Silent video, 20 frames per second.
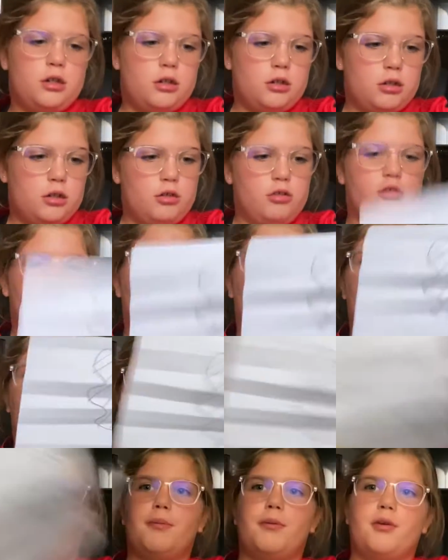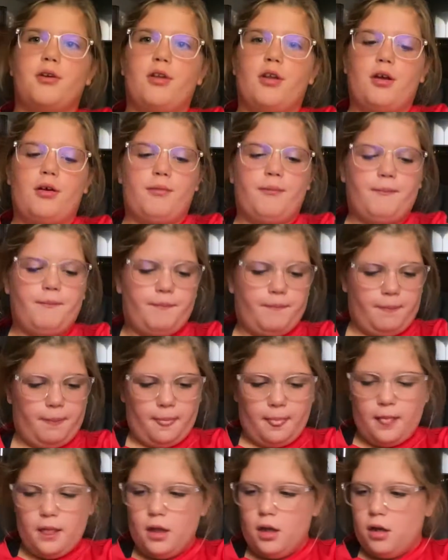There's a lot of
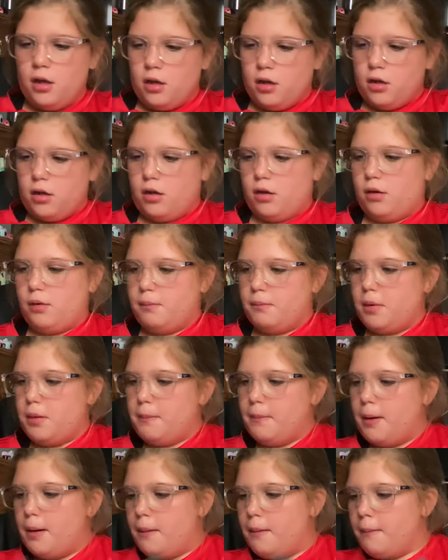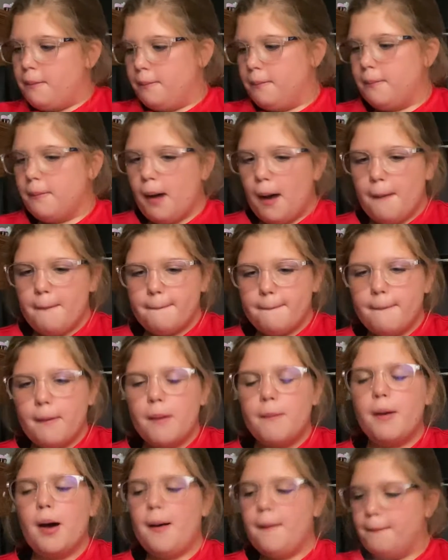papers there. Um, um, um,
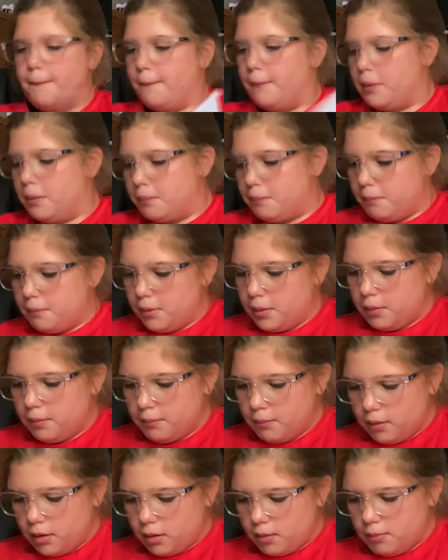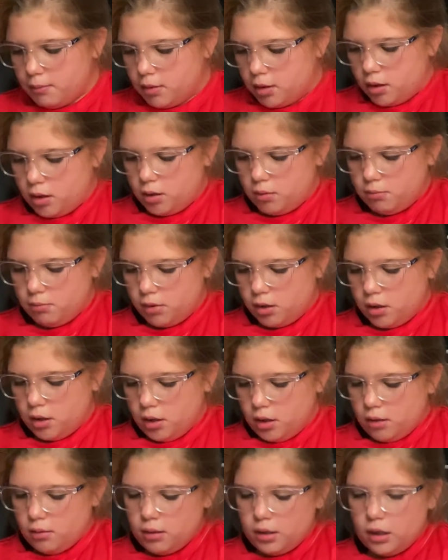um, um, um,
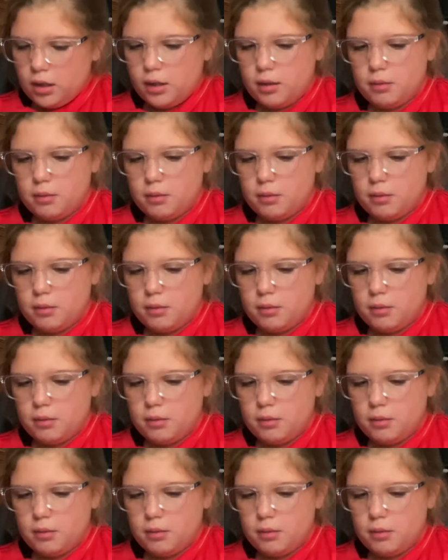um, um.